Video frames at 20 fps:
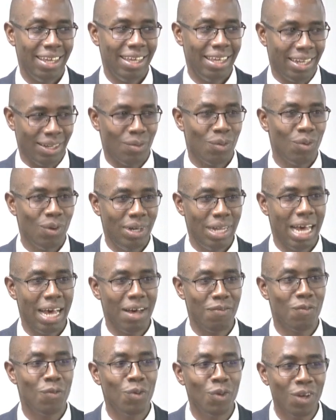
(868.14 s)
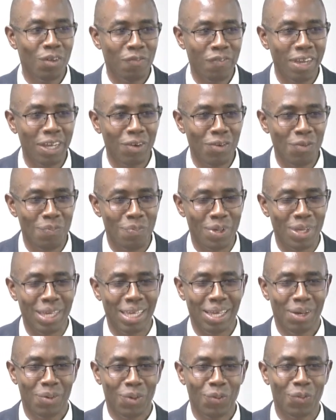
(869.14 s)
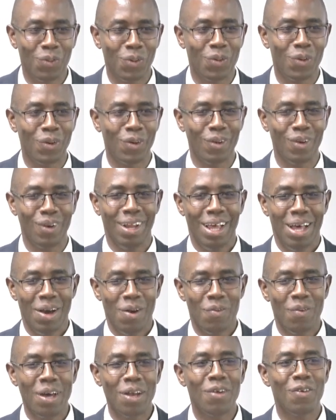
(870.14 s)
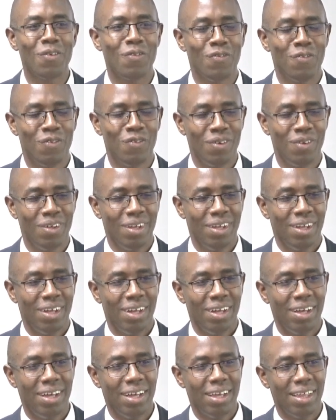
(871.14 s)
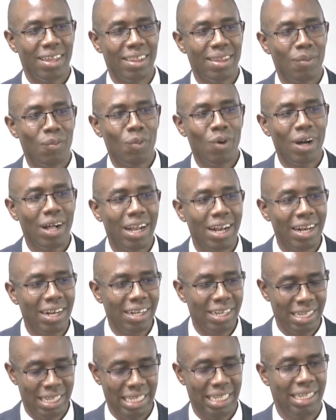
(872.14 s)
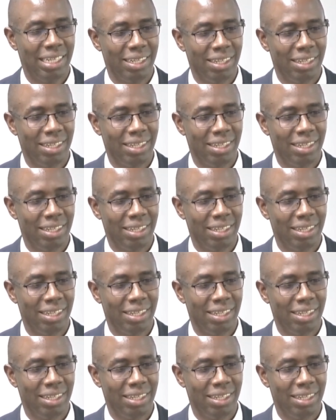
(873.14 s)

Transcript: It could have qualified to be what we call one of the world